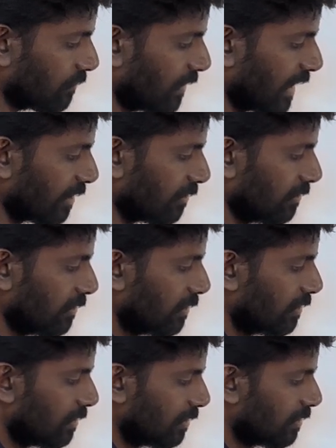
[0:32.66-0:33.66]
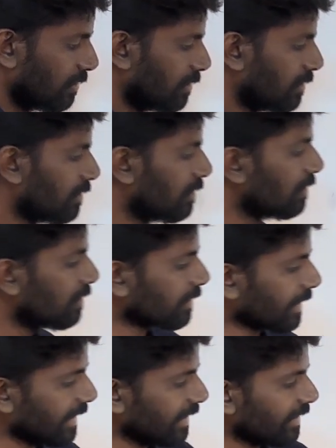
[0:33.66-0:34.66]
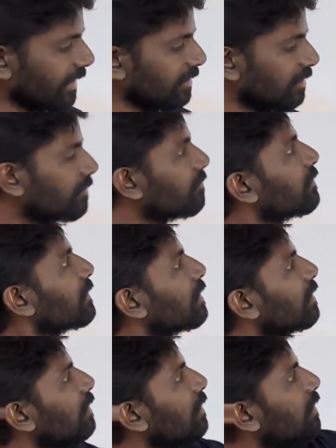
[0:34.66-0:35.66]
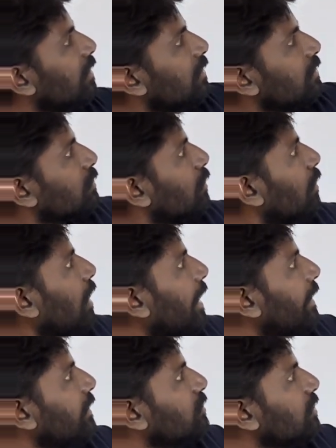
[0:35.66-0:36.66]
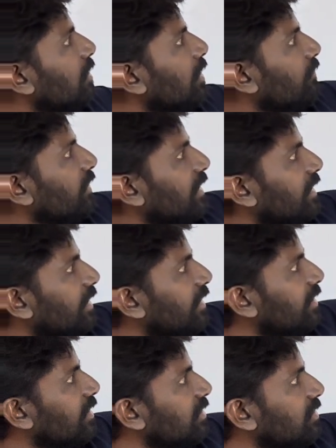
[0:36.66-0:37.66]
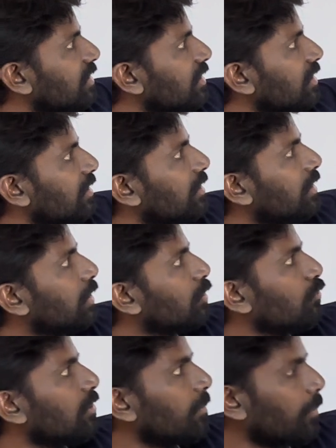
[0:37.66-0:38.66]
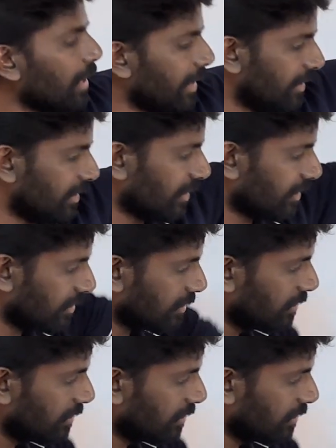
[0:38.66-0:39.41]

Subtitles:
5. Getting right? So addition of an integer to a pointer.